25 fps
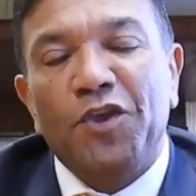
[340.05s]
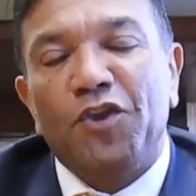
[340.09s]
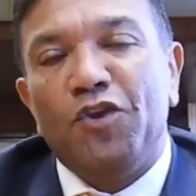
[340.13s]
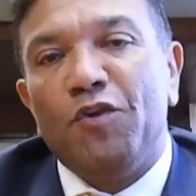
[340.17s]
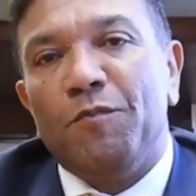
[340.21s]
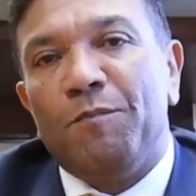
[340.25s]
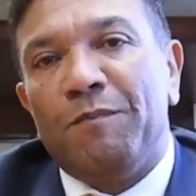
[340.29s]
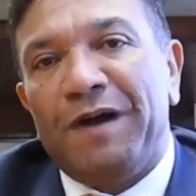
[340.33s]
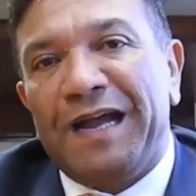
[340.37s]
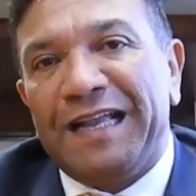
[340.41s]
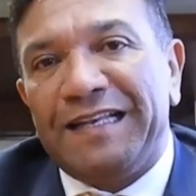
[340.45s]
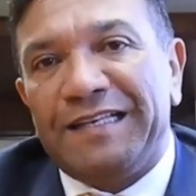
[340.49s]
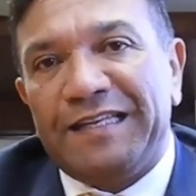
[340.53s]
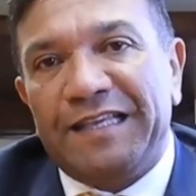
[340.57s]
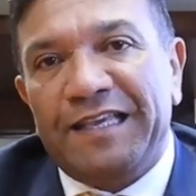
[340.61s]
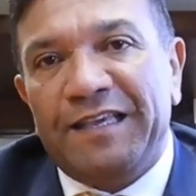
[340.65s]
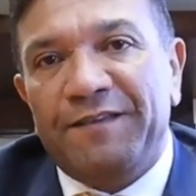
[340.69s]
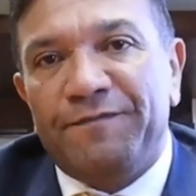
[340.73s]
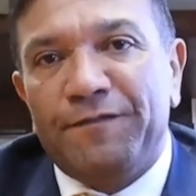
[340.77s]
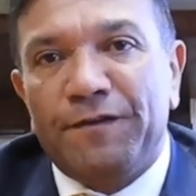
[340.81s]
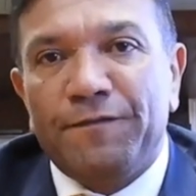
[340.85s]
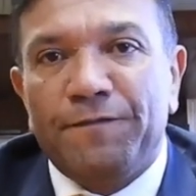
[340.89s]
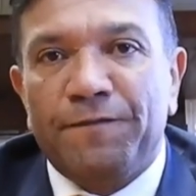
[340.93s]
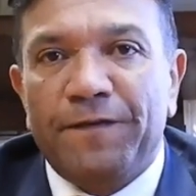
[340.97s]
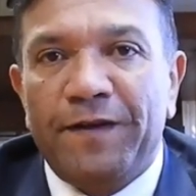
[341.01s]
You might
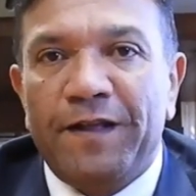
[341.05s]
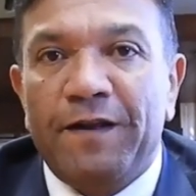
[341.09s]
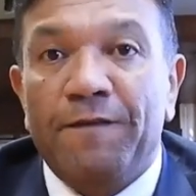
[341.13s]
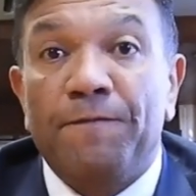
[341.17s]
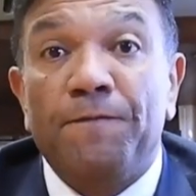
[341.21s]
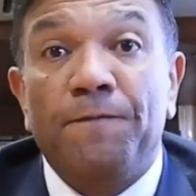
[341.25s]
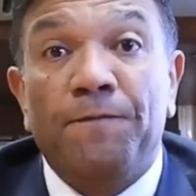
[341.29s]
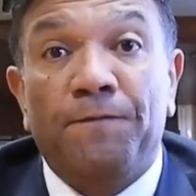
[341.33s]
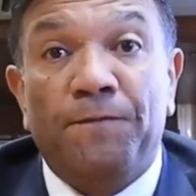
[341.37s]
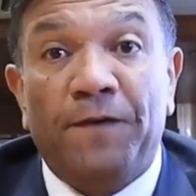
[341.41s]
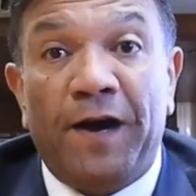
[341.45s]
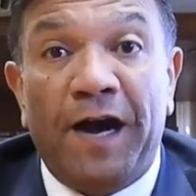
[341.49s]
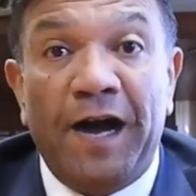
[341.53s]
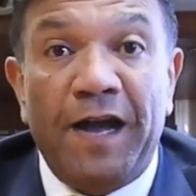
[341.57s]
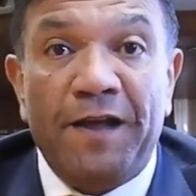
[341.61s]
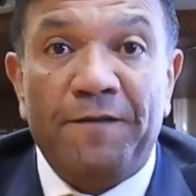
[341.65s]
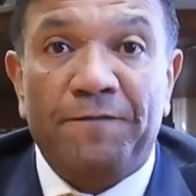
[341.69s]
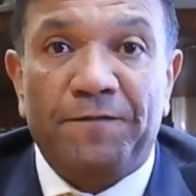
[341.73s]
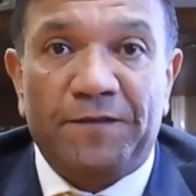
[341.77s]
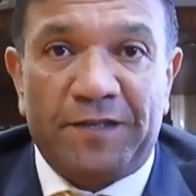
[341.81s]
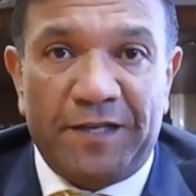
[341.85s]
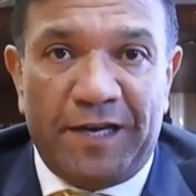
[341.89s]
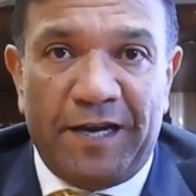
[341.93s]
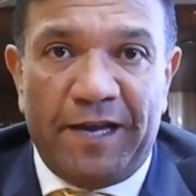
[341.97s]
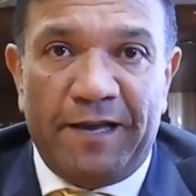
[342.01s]
even fail
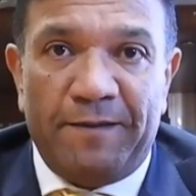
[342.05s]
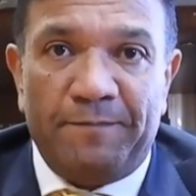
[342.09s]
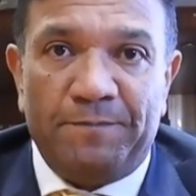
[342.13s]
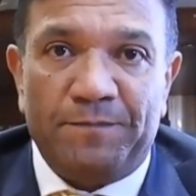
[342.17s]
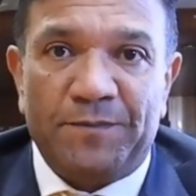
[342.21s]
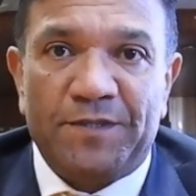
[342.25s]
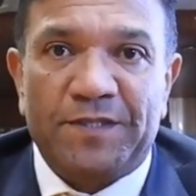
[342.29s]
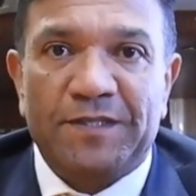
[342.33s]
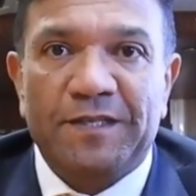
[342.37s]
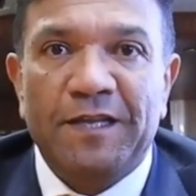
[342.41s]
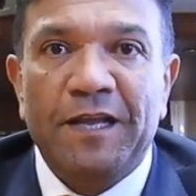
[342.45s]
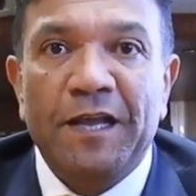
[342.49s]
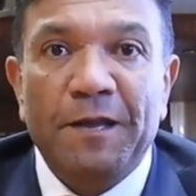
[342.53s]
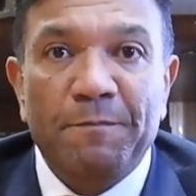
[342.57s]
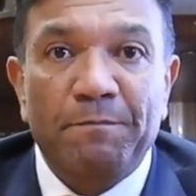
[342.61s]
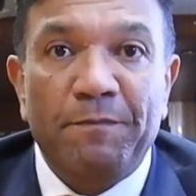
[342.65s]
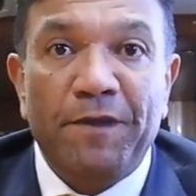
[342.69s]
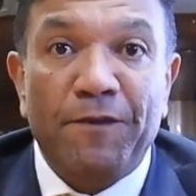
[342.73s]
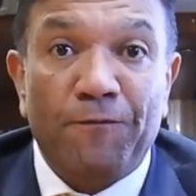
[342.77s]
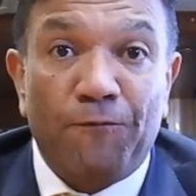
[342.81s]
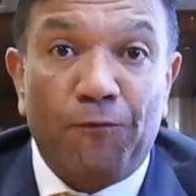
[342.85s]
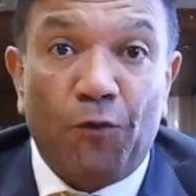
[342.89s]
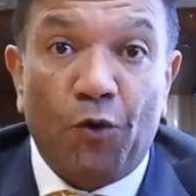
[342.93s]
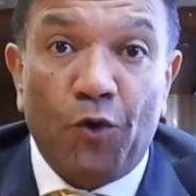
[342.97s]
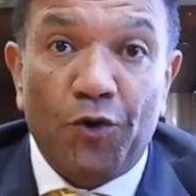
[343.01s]
5 times
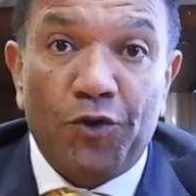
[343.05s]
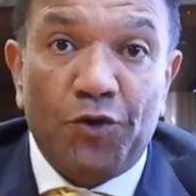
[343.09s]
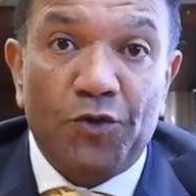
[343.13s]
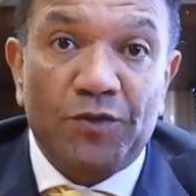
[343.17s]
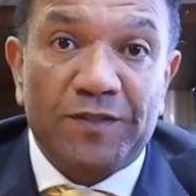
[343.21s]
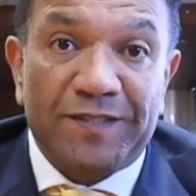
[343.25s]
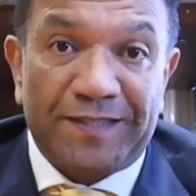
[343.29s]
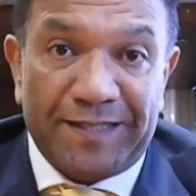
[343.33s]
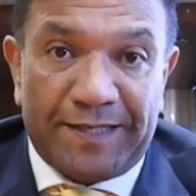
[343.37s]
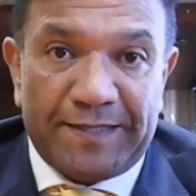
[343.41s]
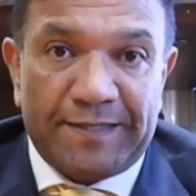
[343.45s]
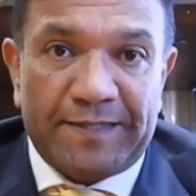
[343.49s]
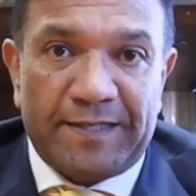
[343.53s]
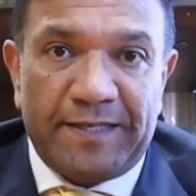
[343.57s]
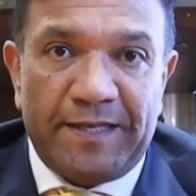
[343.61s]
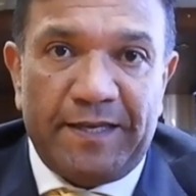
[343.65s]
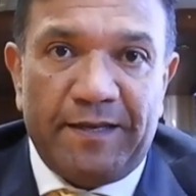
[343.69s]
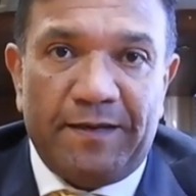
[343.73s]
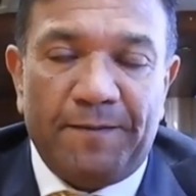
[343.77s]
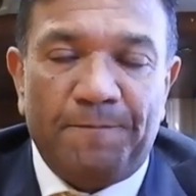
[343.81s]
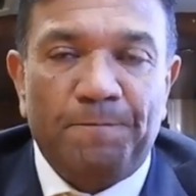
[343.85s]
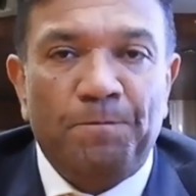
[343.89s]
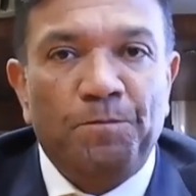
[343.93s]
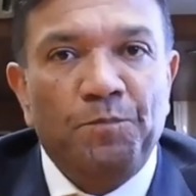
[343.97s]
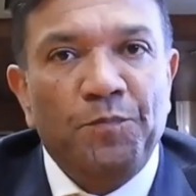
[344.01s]
before you
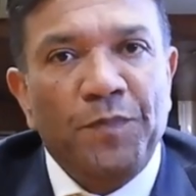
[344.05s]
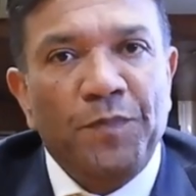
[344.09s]
succeed.